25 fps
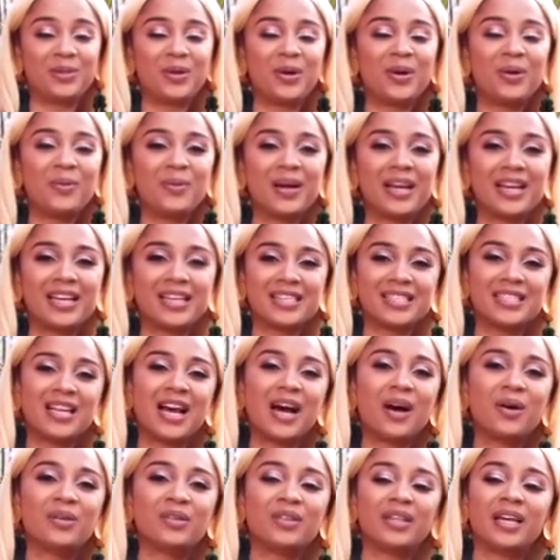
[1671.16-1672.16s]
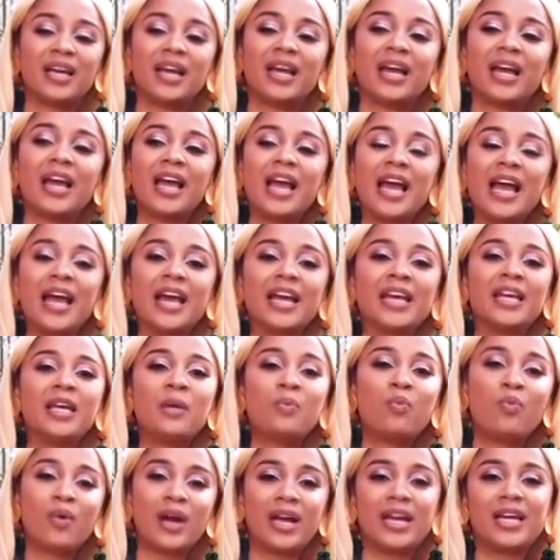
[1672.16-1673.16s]
to all workers out there.
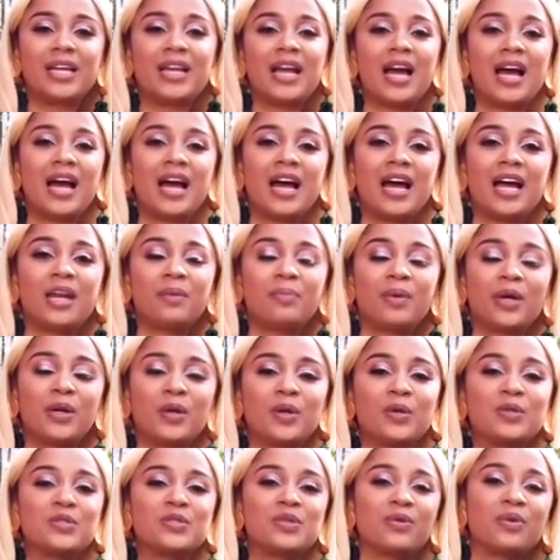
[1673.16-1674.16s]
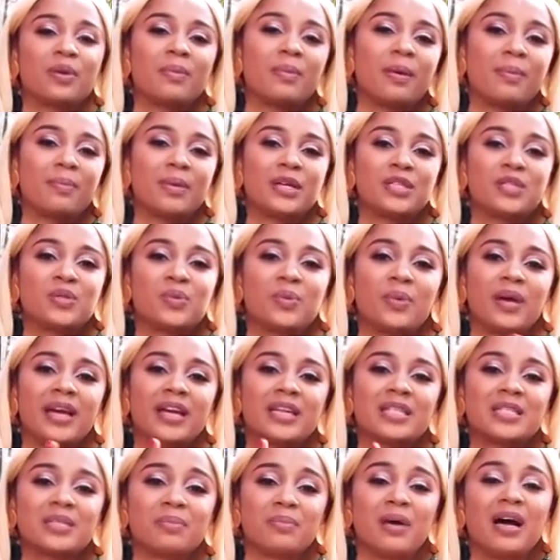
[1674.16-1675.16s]
Keep working hard, but also remember to
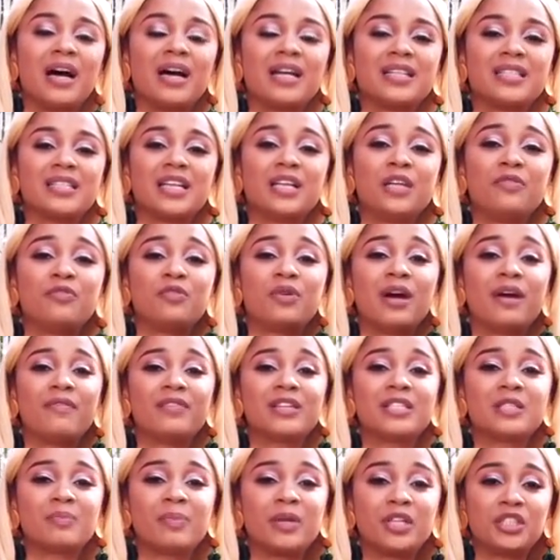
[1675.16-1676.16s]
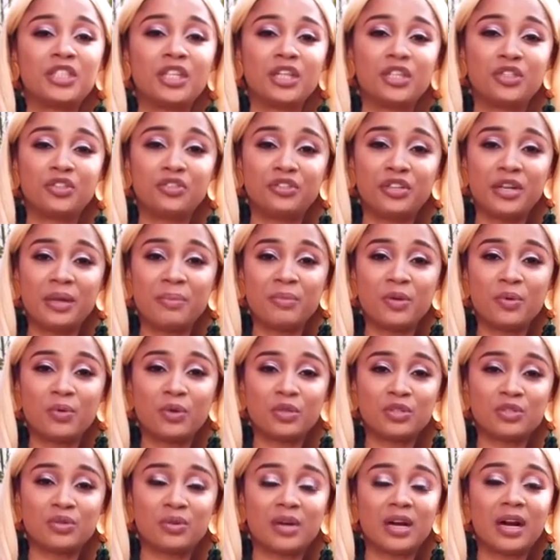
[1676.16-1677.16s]
work smart. And if you have a special dream you
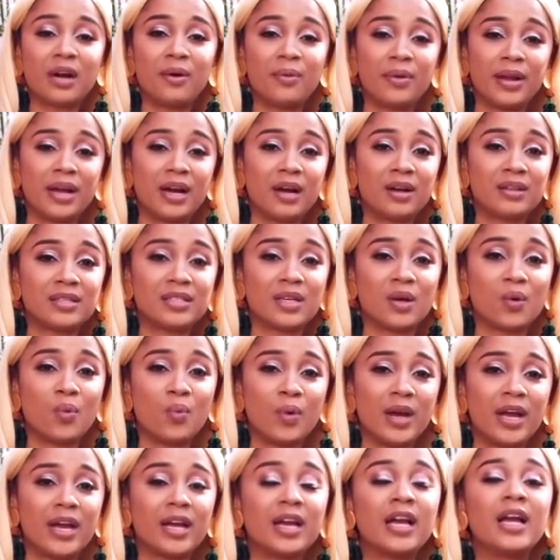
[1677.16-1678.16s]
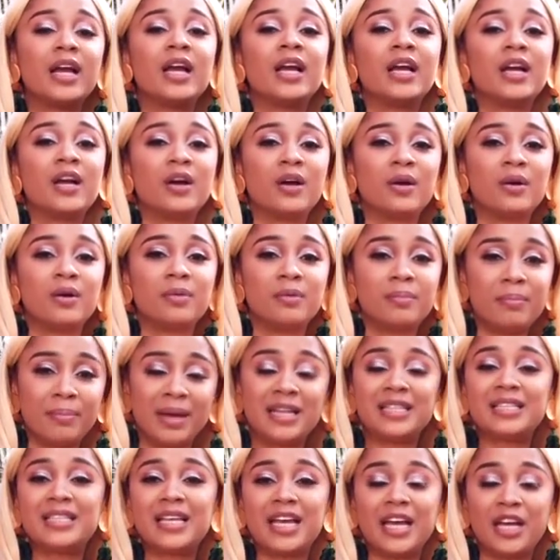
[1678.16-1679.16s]
want to carry out and work,
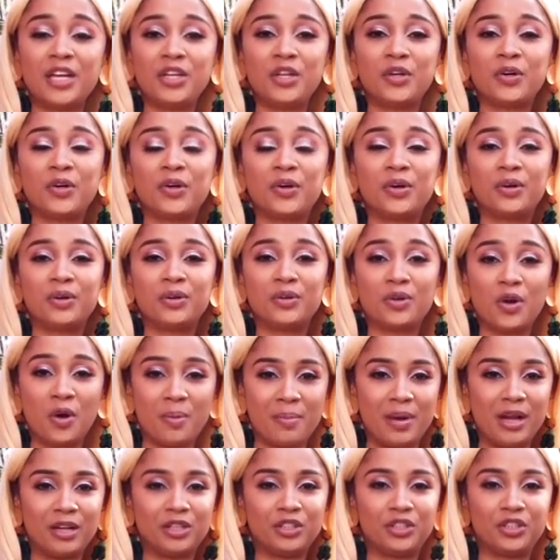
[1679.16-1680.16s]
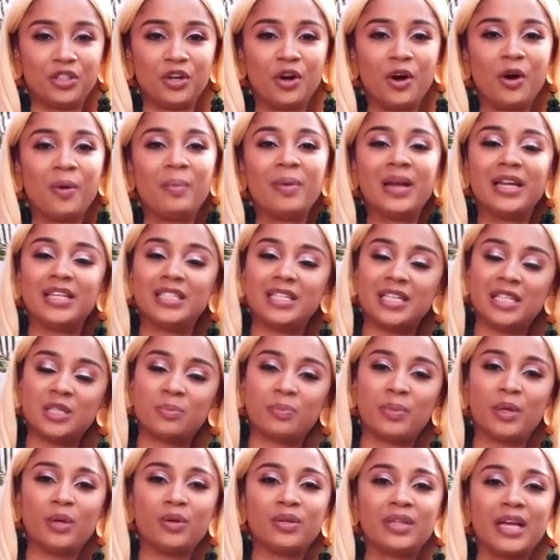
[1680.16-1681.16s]
maintain your normal job and
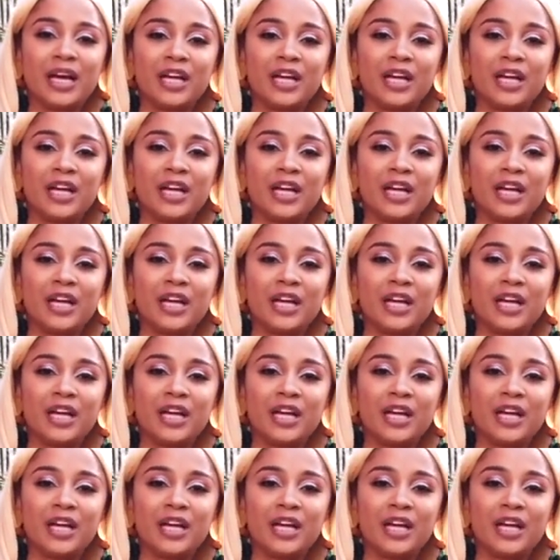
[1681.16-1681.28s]
just build